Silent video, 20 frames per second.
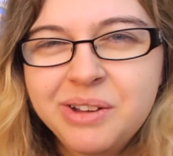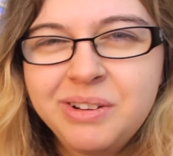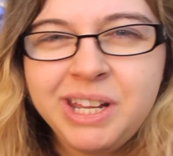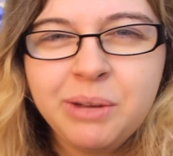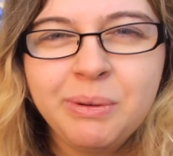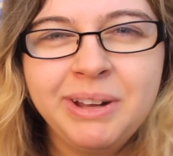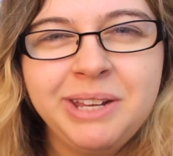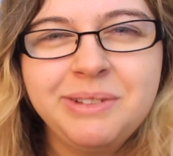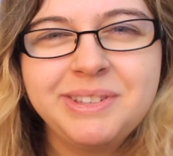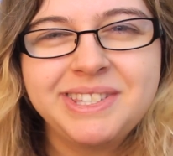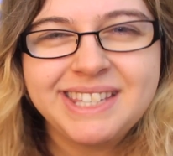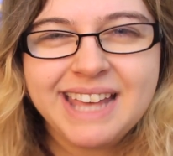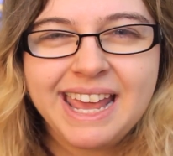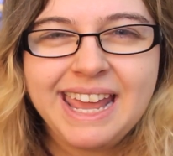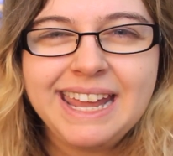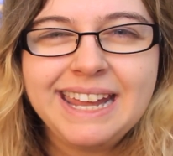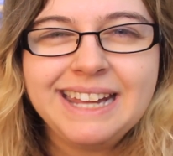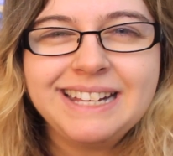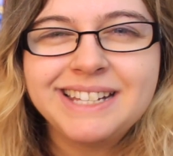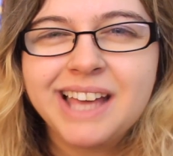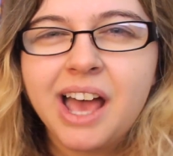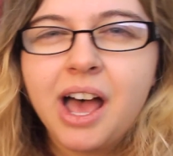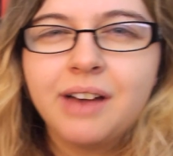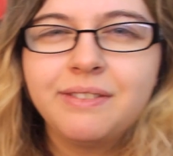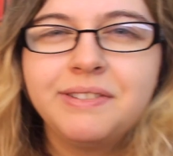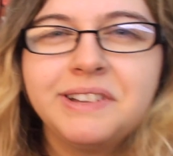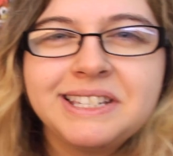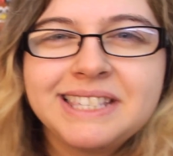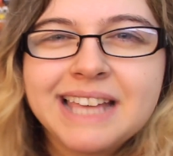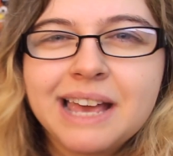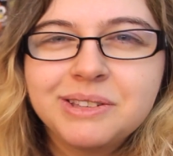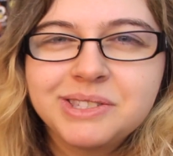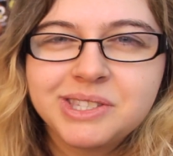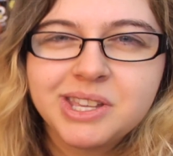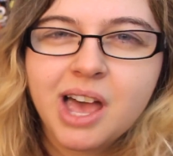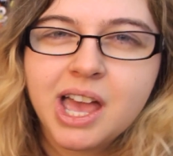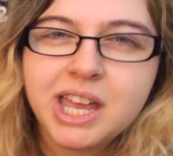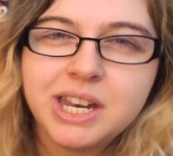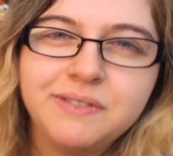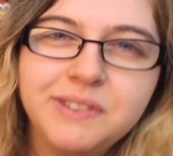only when you say to others
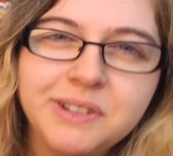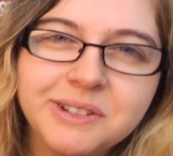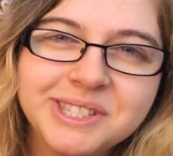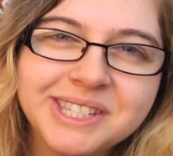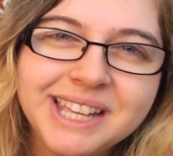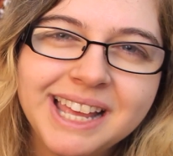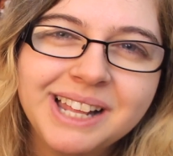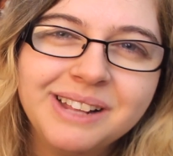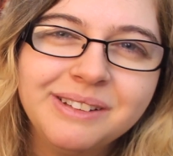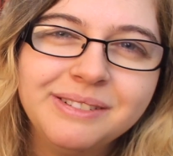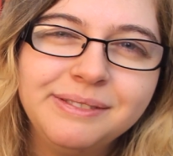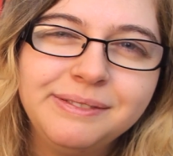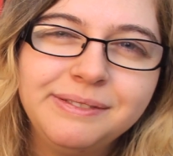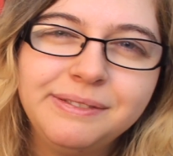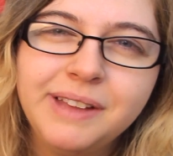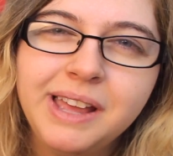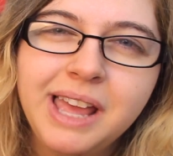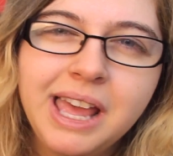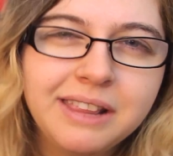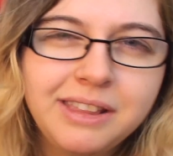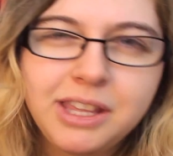outside of yourself